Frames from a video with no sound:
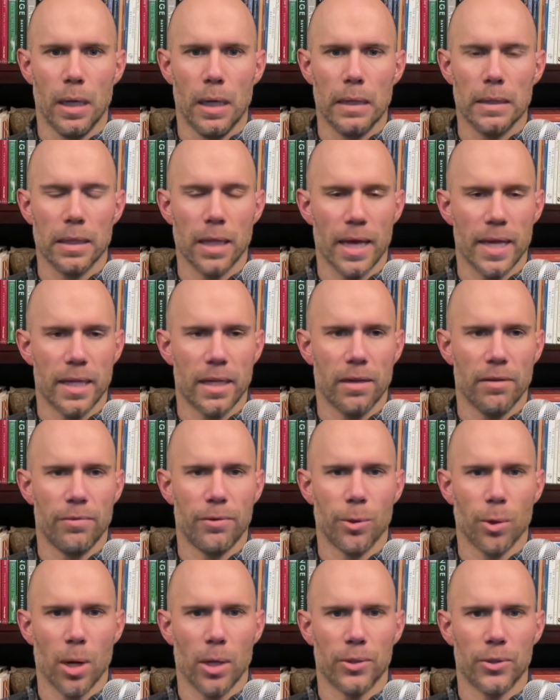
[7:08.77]
like if
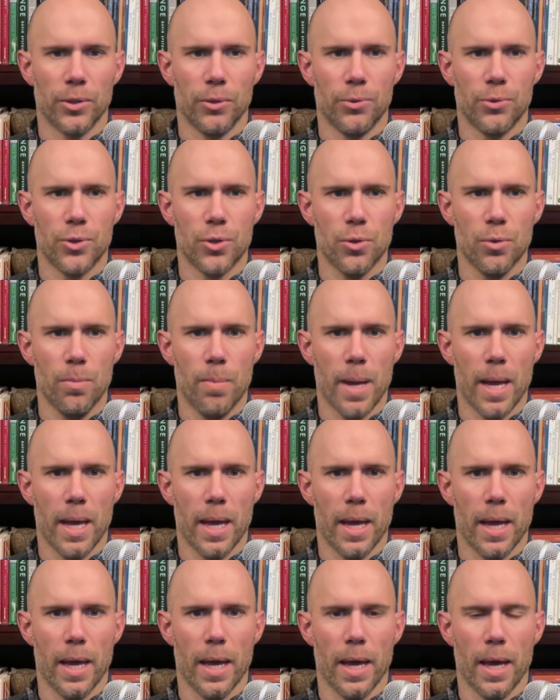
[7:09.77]
you're on YouTube
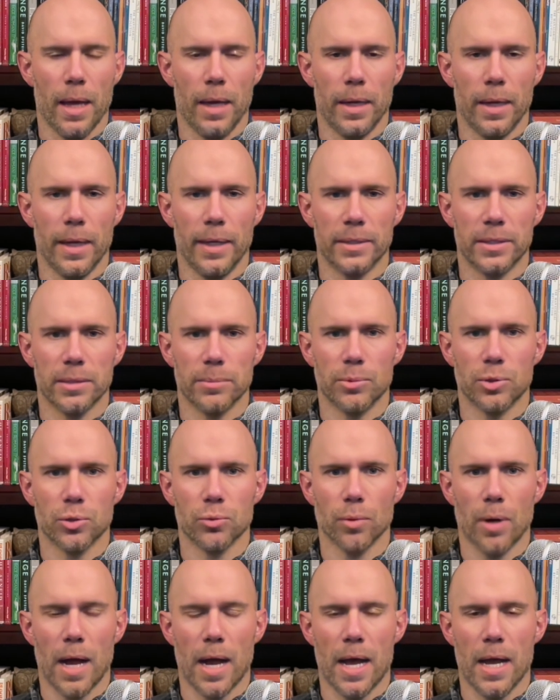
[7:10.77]
and hit
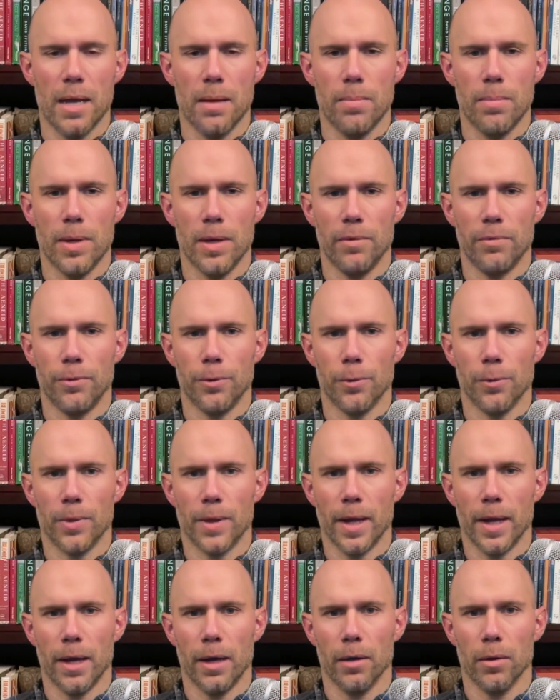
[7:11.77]
subscribe if you're
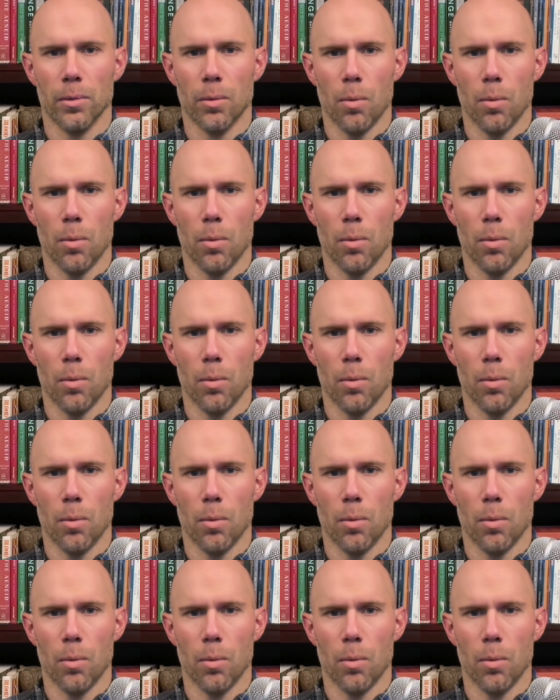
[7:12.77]
there